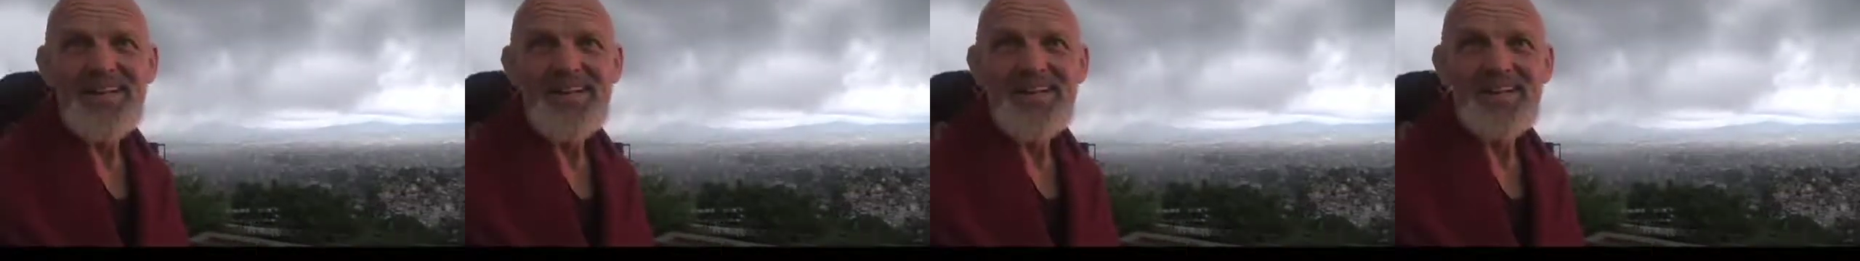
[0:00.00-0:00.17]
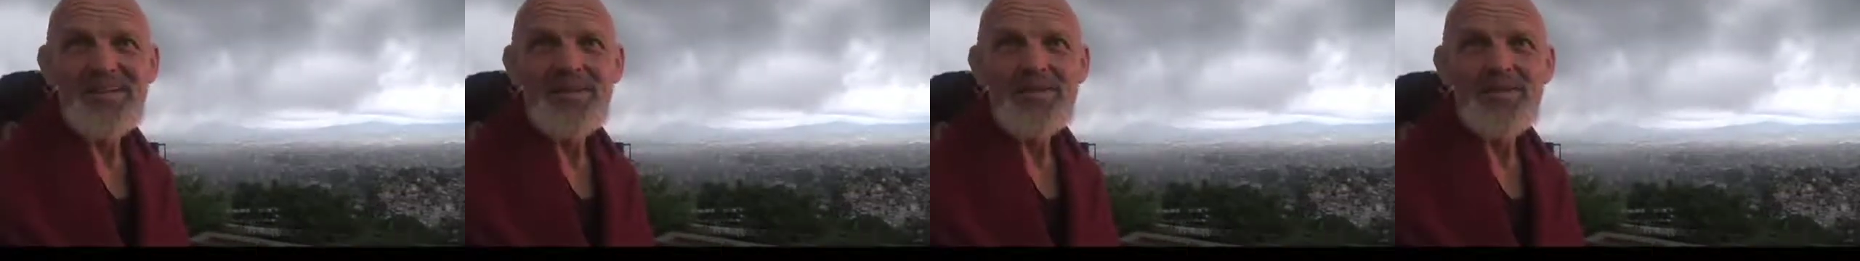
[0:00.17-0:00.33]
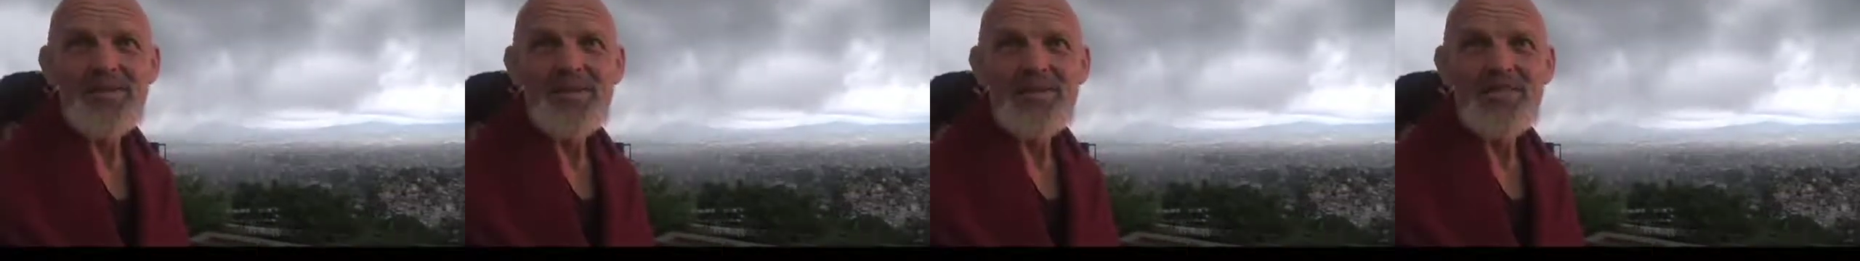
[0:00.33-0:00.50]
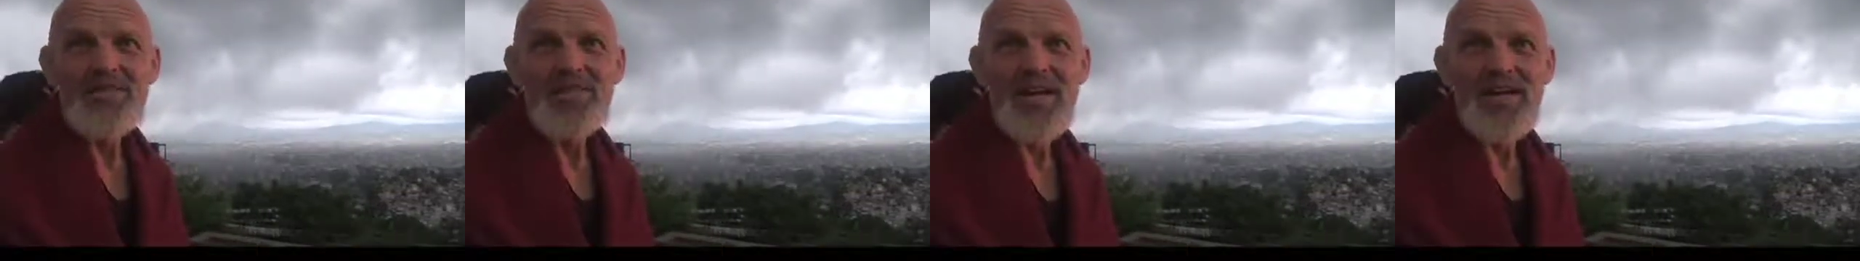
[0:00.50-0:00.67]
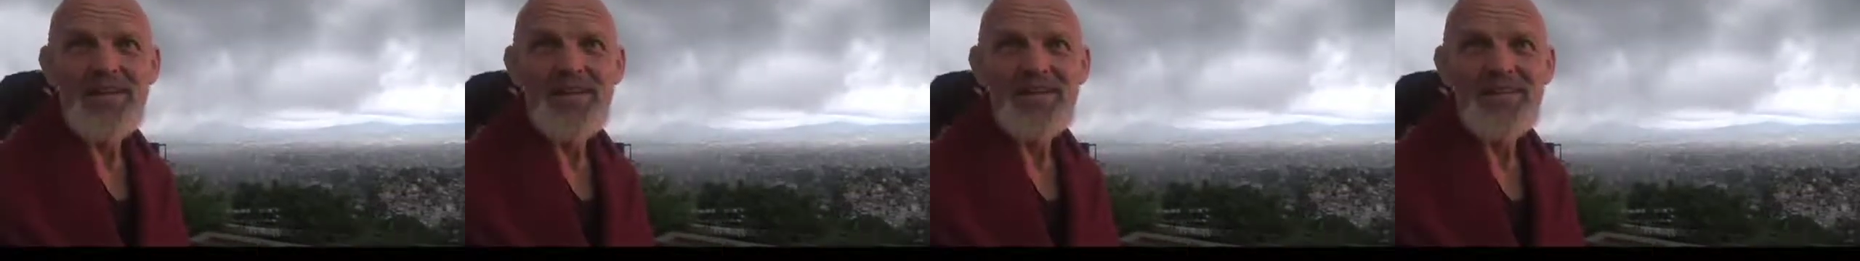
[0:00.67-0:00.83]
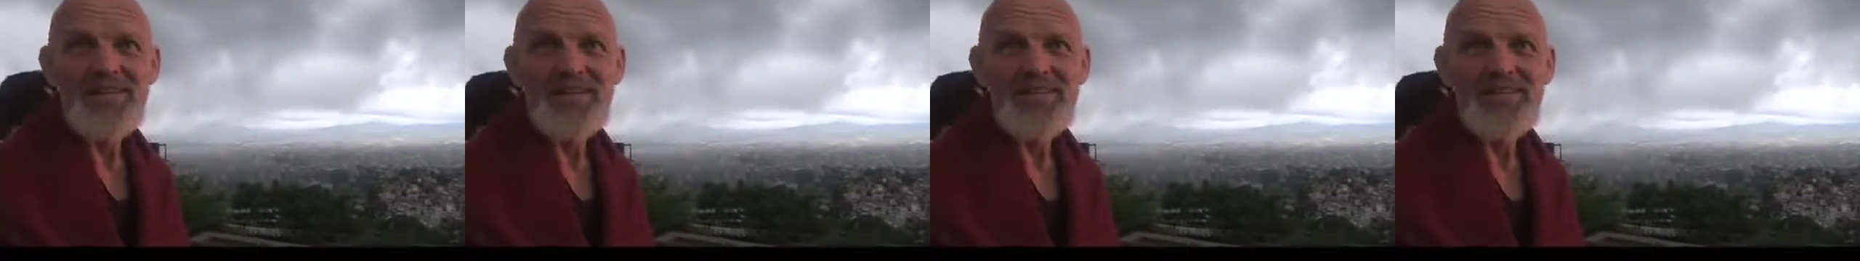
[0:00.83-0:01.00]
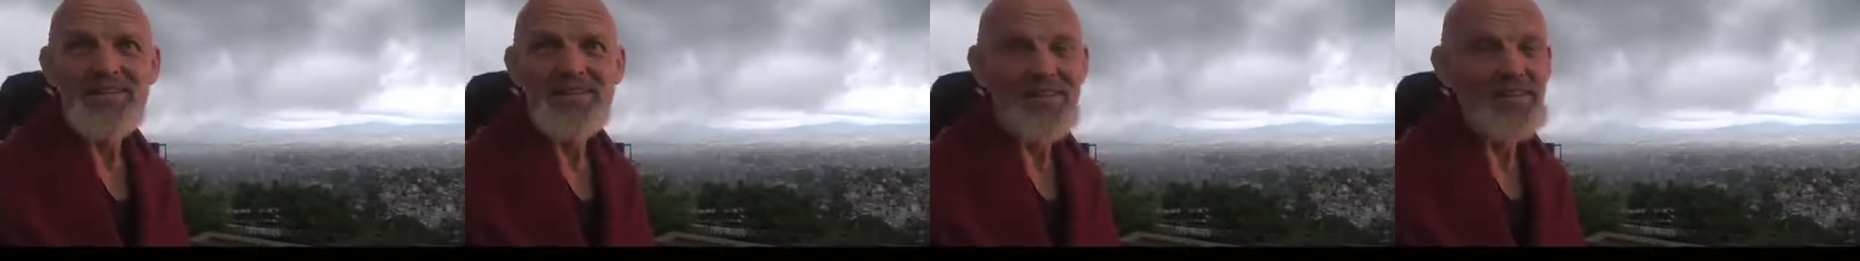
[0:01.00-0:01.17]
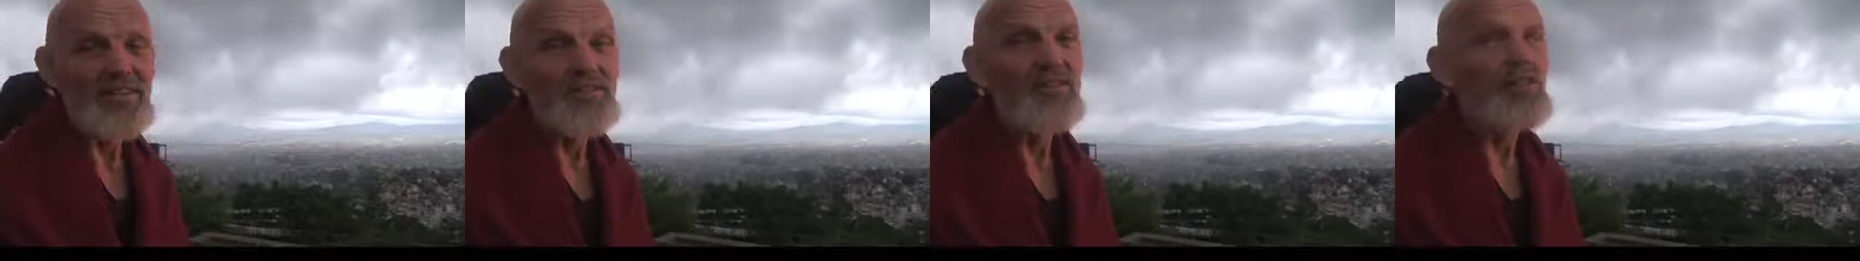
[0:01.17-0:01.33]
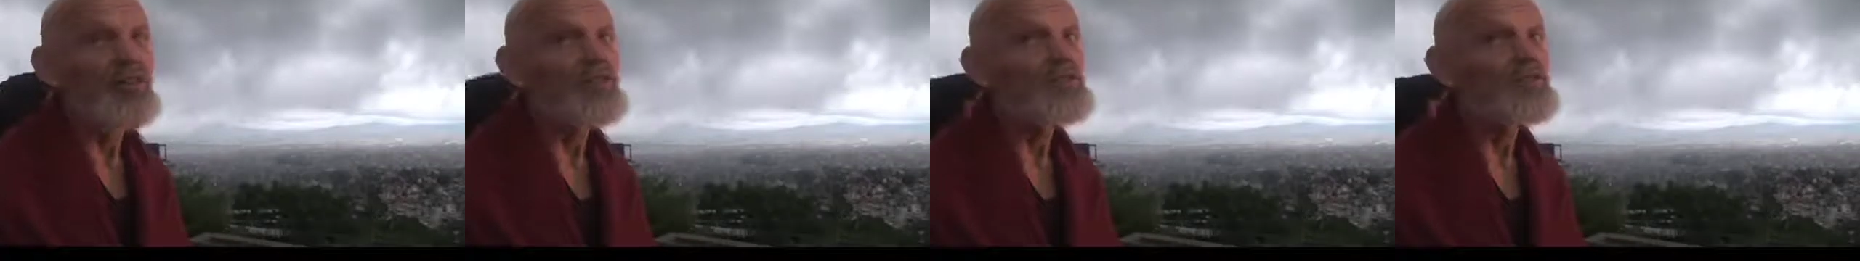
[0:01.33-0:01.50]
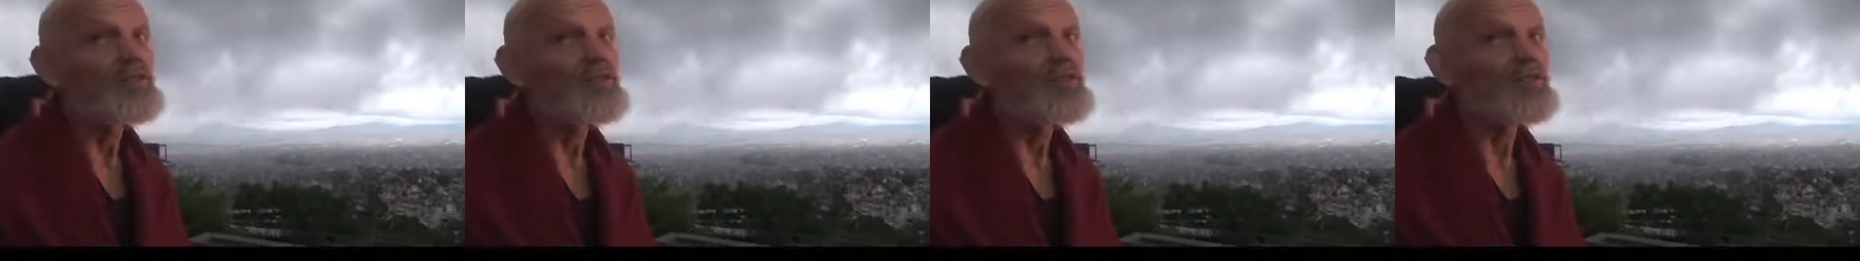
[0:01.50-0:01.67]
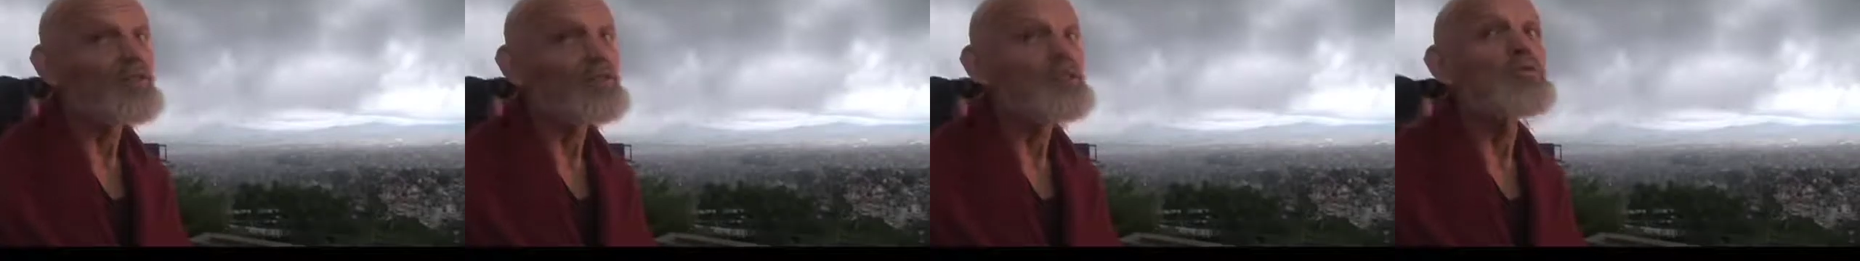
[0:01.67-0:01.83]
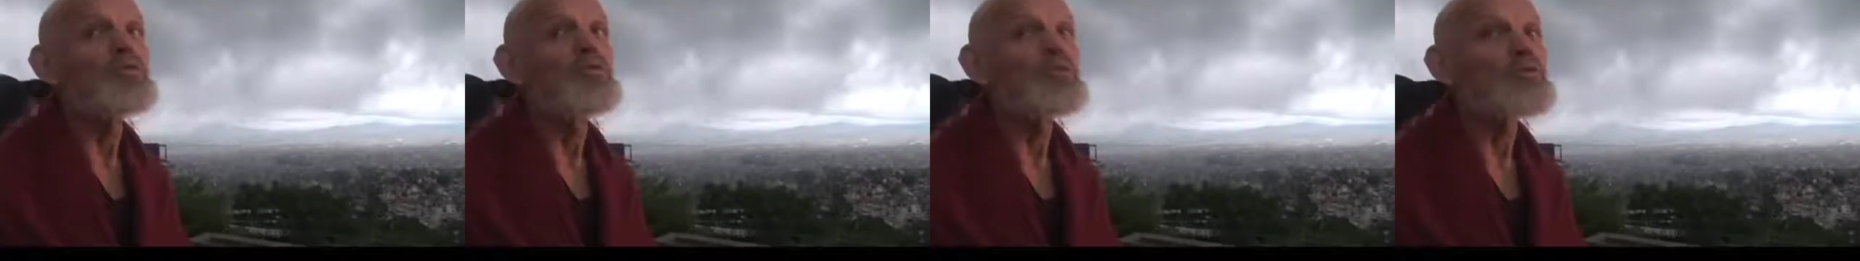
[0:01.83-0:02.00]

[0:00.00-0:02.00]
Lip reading: in which I did not do